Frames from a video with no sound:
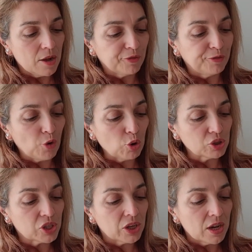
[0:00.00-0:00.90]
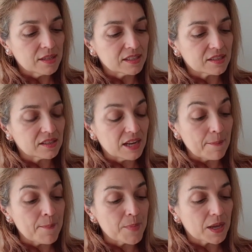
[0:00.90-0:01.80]
Fort
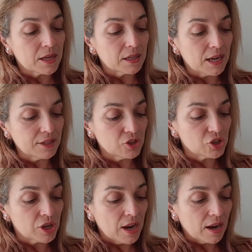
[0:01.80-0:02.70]
Slim Clutch